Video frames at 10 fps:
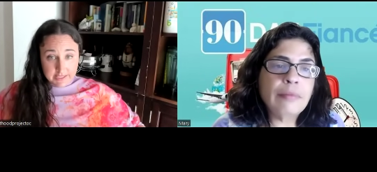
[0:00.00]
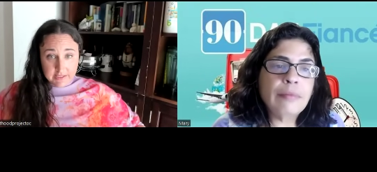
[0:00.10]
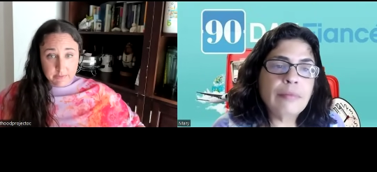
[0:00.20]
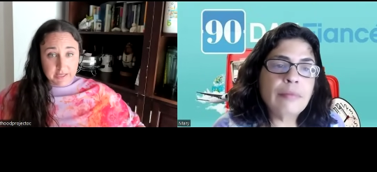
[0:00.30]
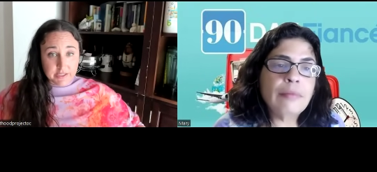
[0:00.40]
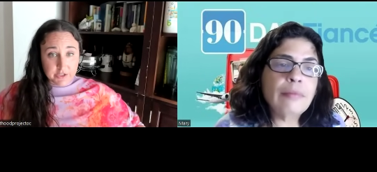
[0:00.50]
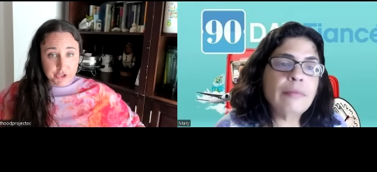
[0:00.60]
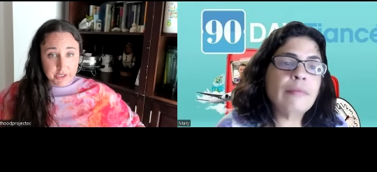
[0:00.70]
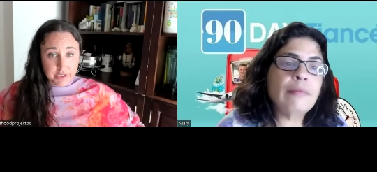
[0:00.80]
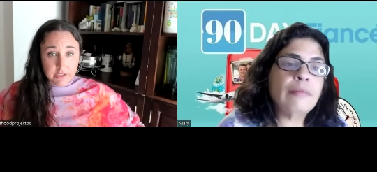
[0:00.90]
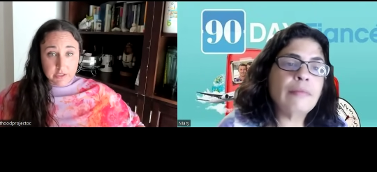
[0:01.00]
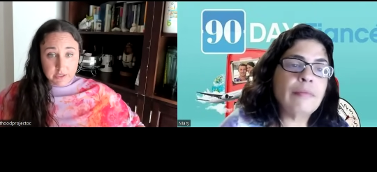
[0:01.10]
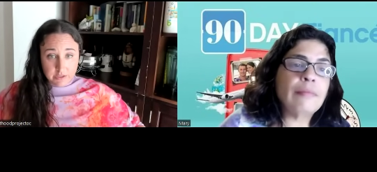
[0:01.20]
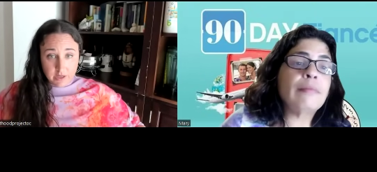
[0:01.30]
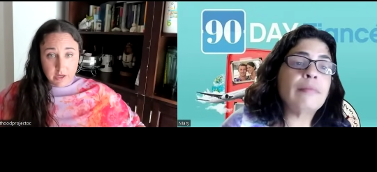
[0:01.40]
Speaker 1: text
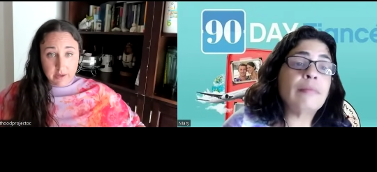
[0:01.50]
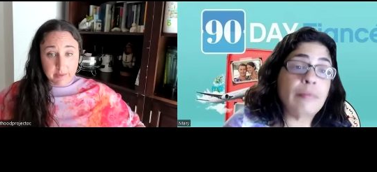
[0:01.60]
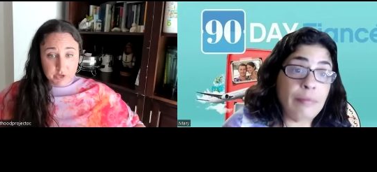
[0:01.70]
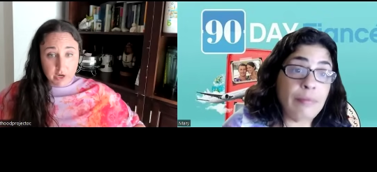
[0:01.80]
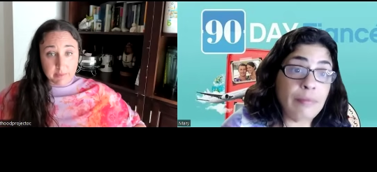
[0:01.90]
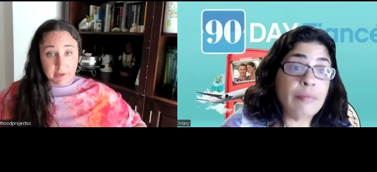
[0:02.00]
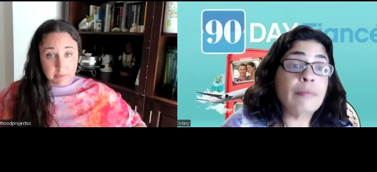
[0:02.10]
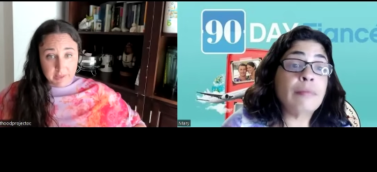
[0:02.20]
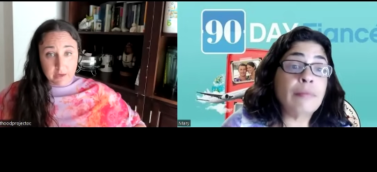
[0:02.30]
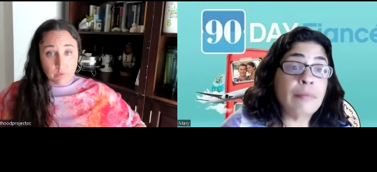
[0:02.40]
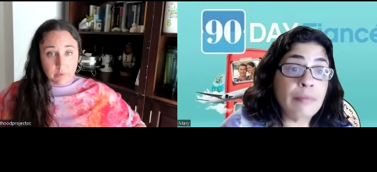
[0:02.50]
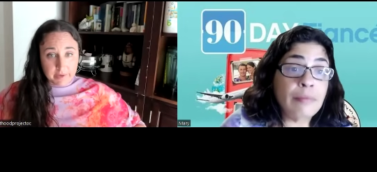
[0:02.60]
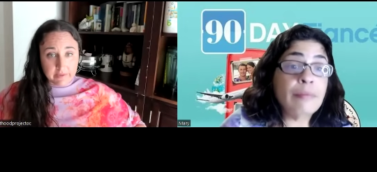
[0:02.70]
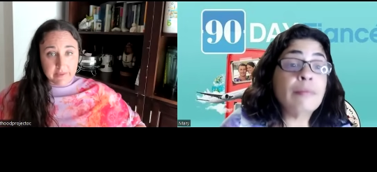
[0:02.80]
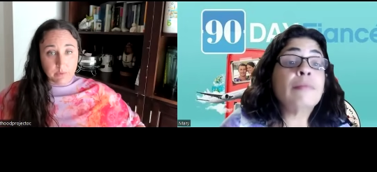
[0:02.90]
messages, uh him talking about the black
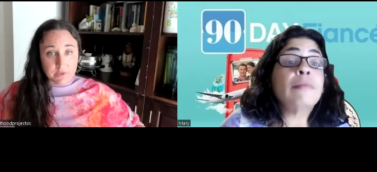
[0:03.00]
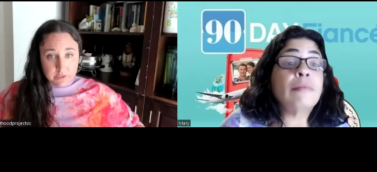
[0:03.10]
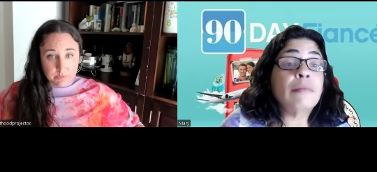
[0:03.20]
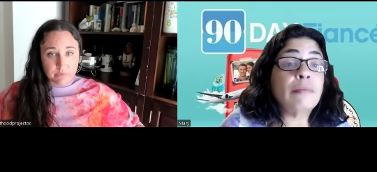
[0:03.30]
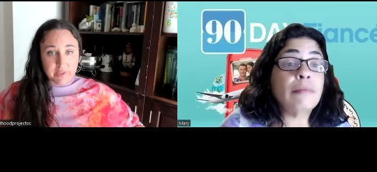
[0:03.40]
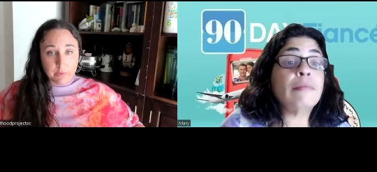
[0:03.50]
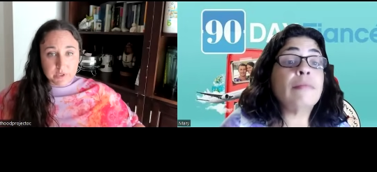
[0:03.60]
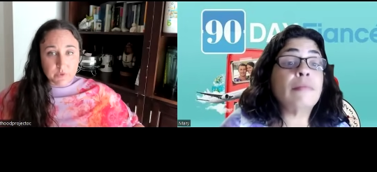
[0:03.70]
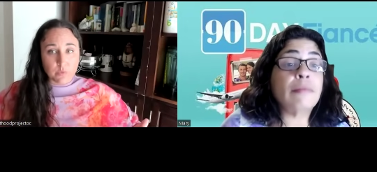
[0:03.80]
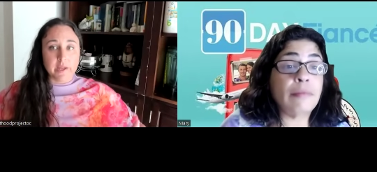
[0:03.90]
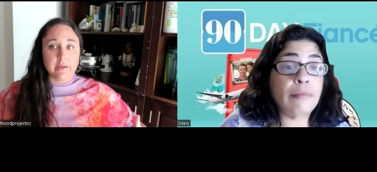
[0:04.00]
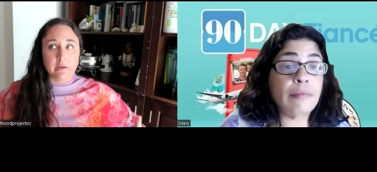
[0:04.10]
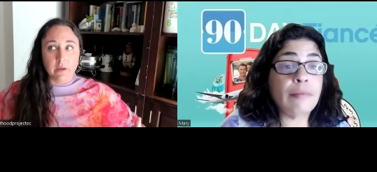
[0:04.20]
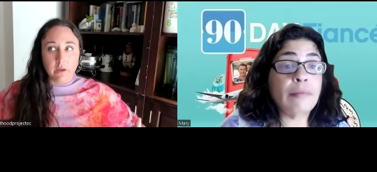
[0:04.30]
woman. That was that was what